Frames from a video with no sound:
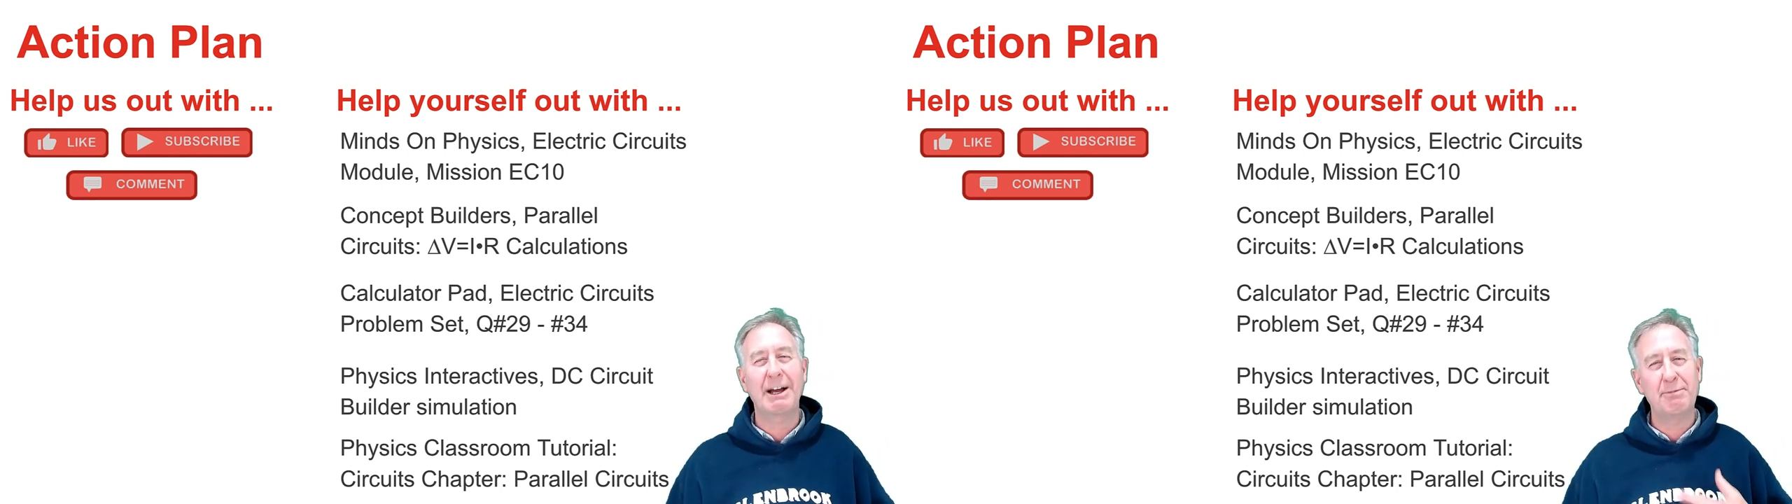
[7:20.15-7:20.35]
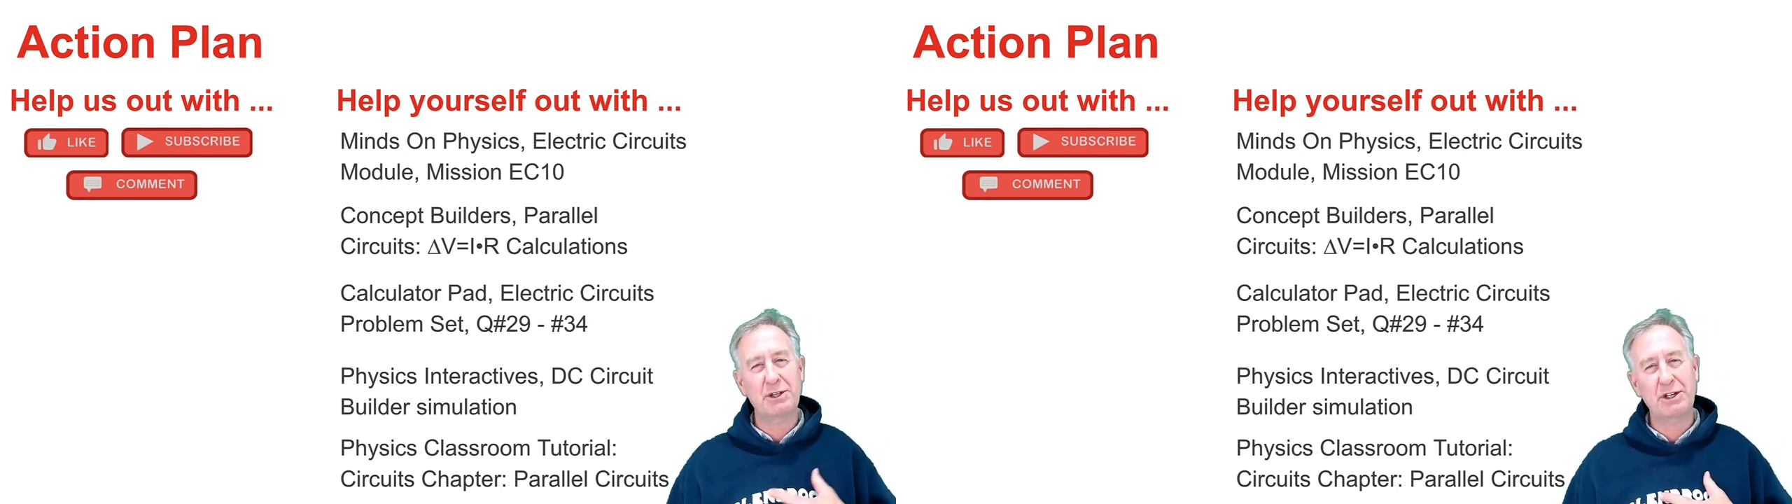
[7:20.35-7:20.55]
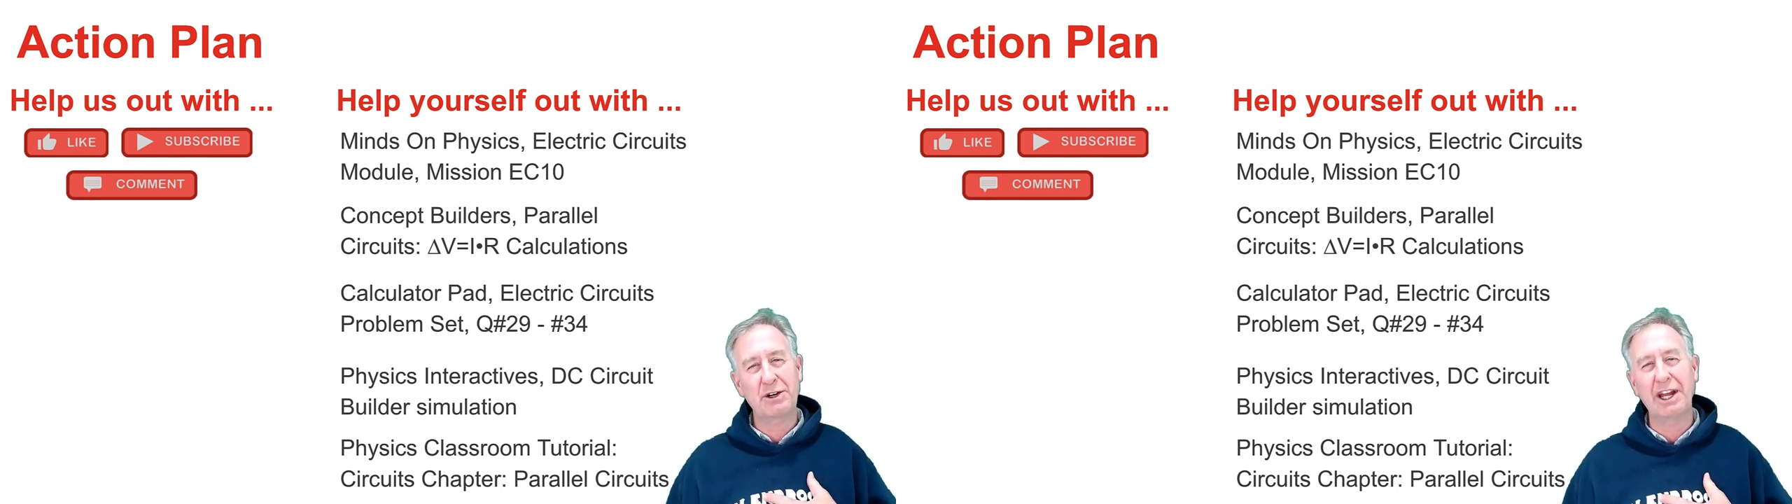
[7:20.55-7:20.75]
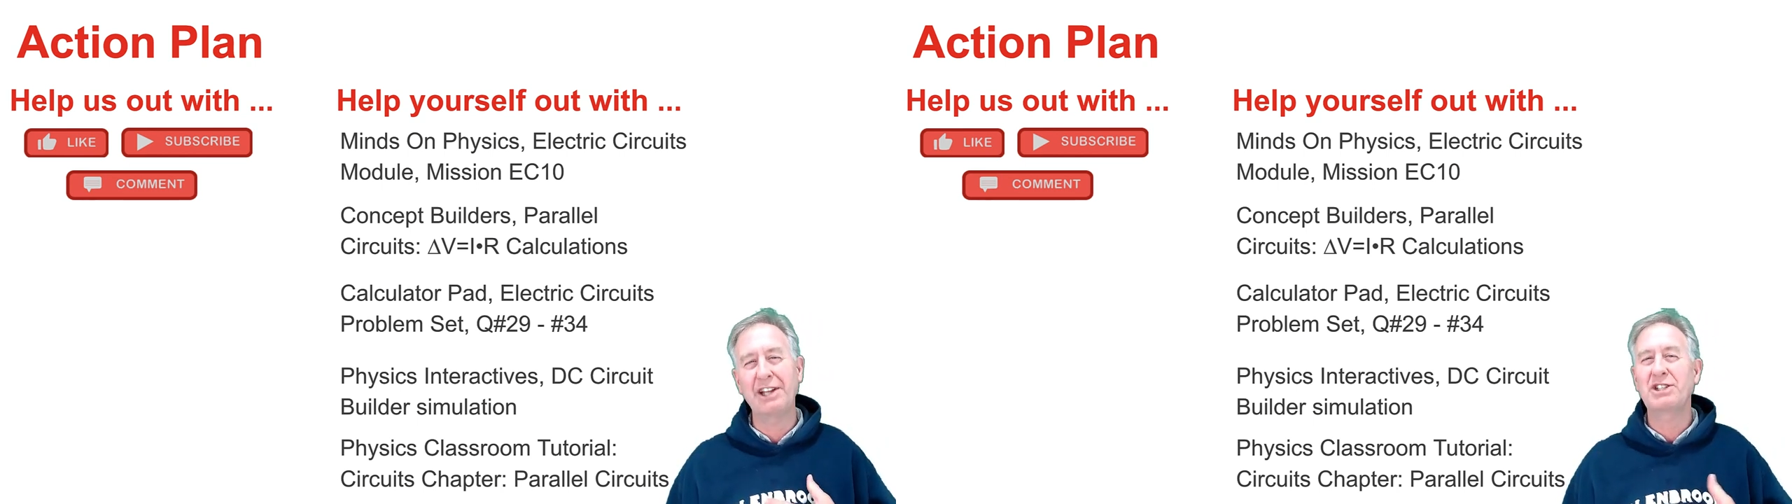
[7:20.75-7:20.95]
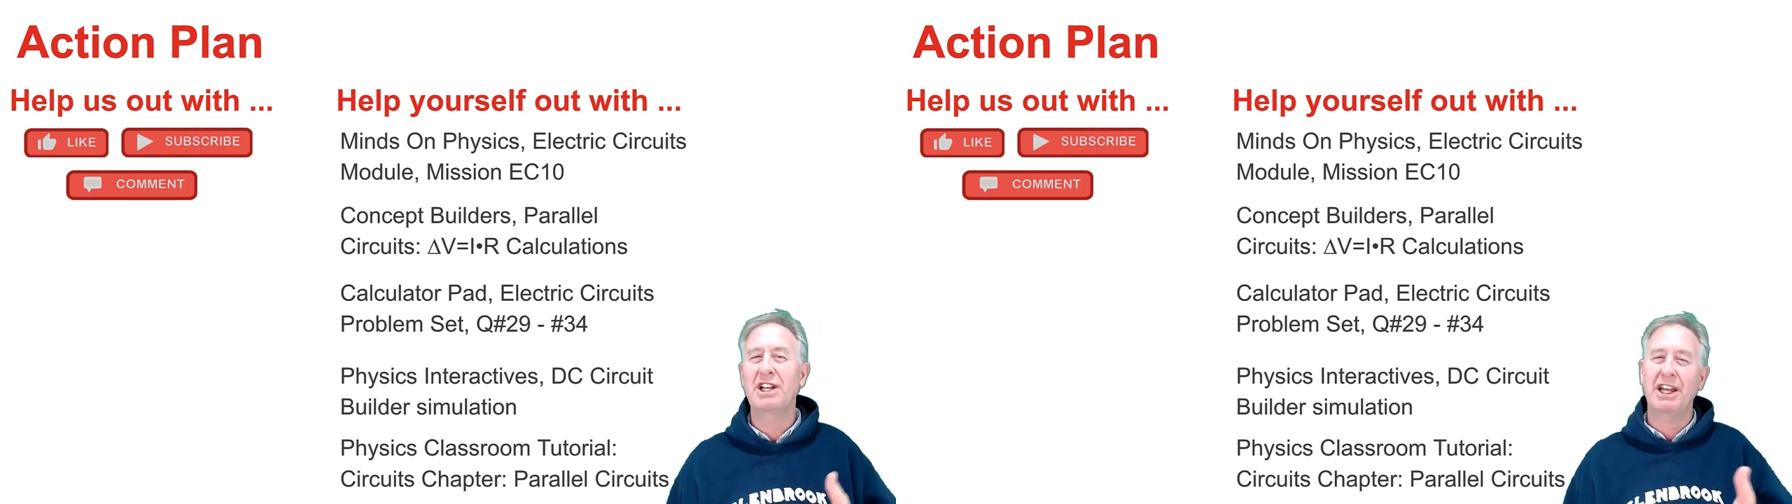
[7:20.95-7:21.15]
I'm Mr.
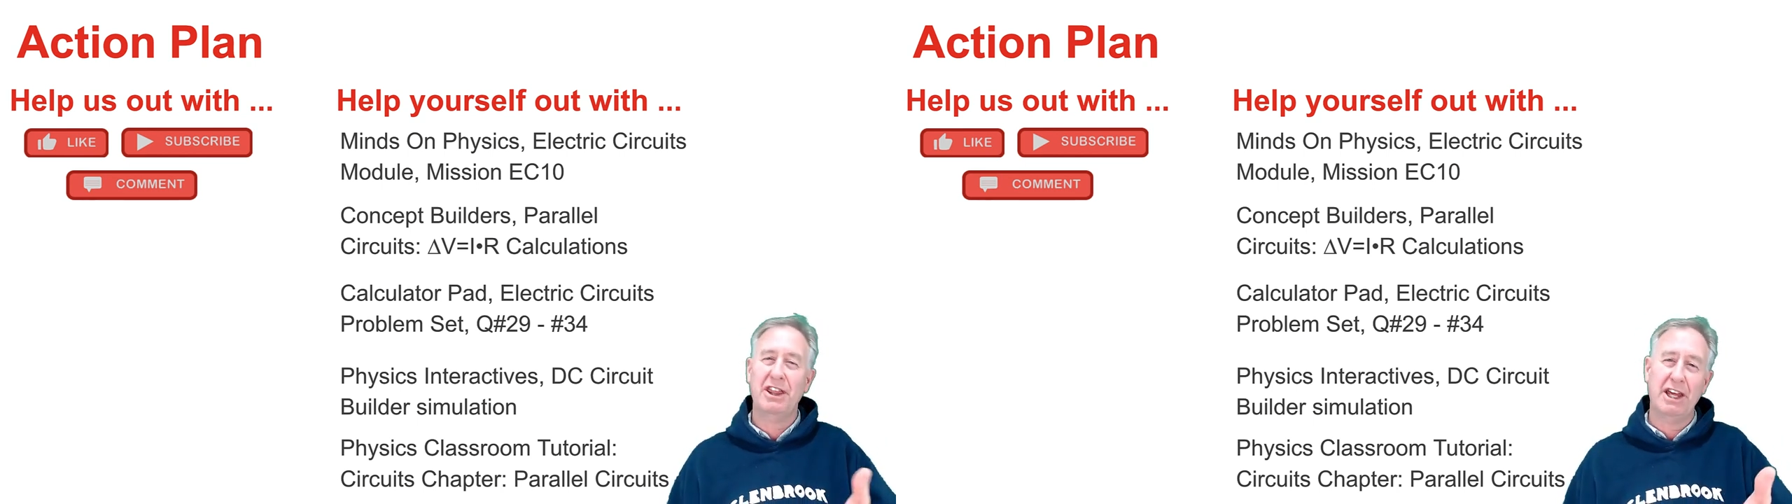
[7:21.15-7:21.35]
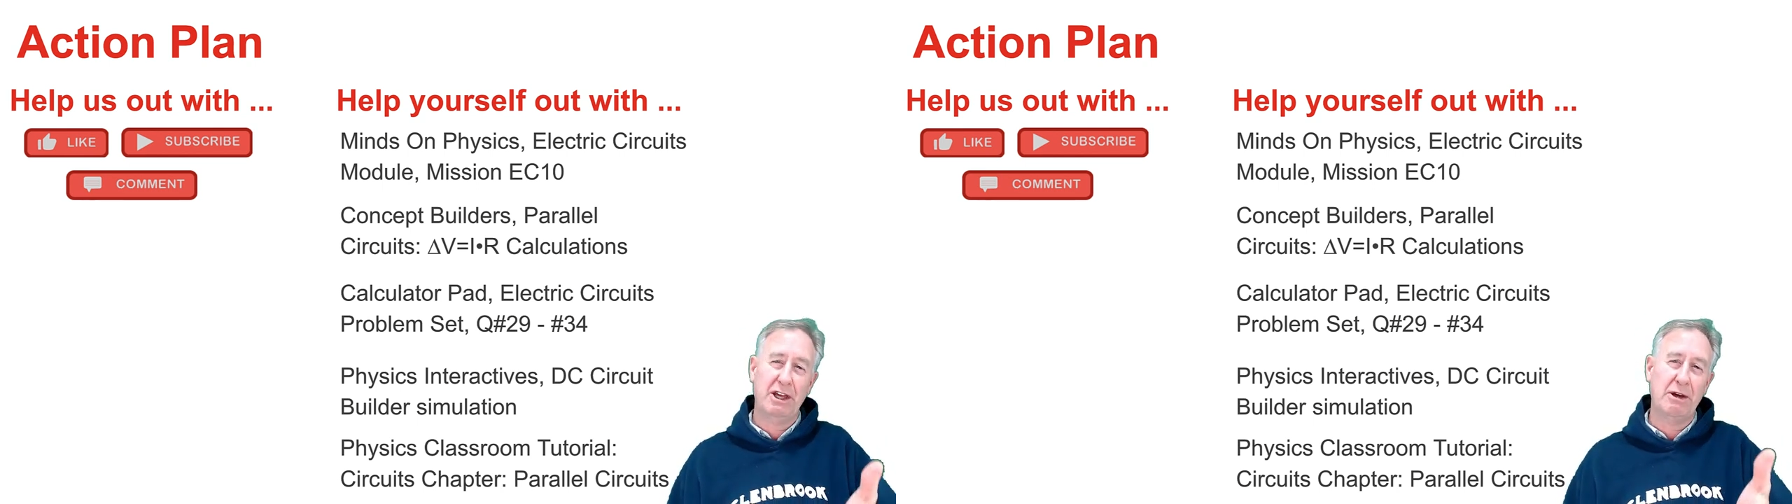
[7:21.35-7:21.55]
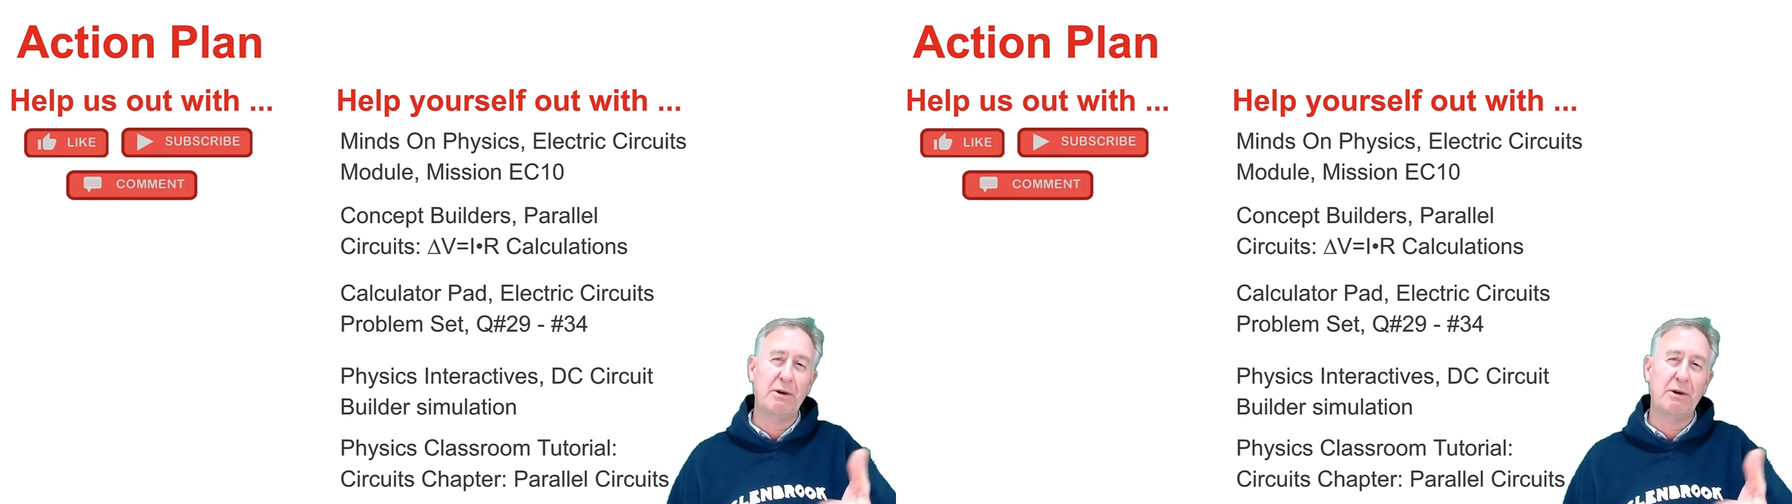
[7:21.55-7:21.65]
H, and I thank